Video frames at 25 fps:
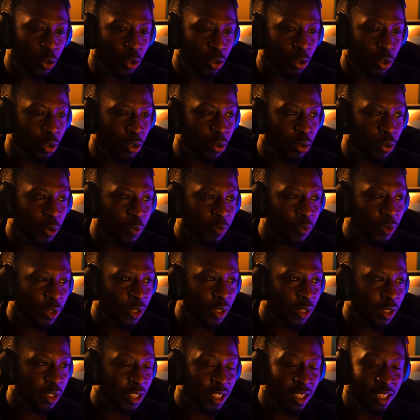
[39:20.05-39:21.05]
So
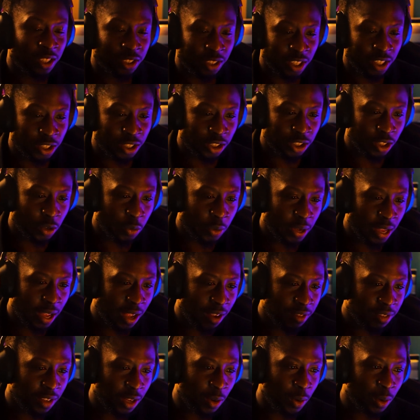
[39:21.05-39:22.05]
it's a tradition we
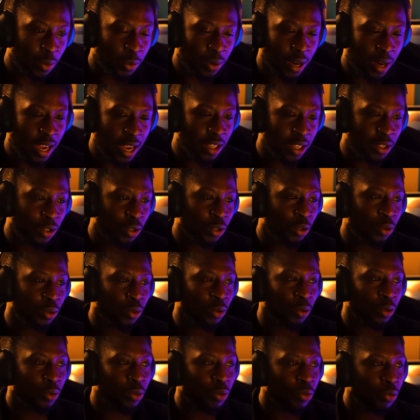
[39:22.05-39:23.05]
have here. We would ask
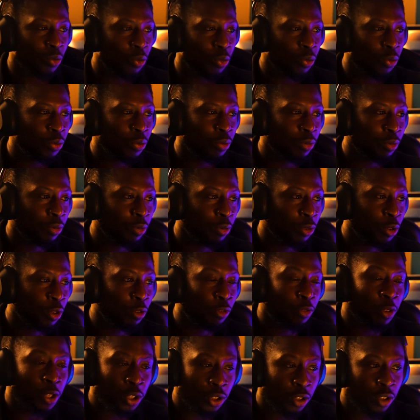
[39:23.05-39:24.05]
you
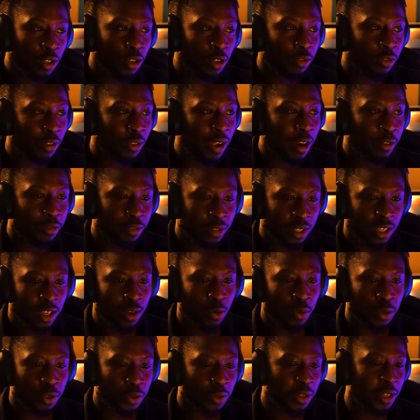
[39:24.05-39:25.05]
your vision of Africa.
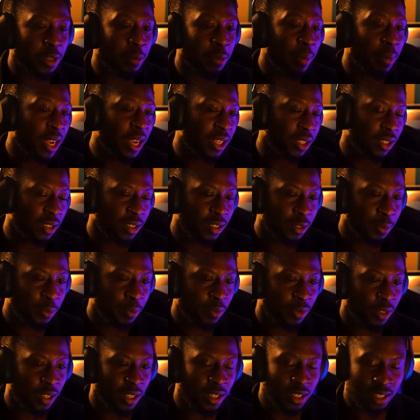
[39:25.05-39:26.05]
What do you imagine
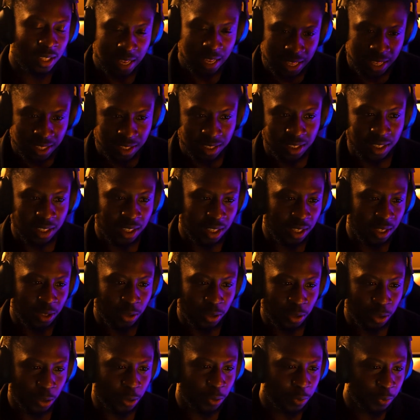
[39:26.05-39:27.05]
in the next decade
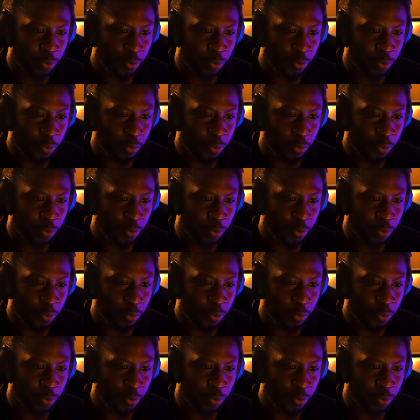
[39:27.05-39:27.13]
or so?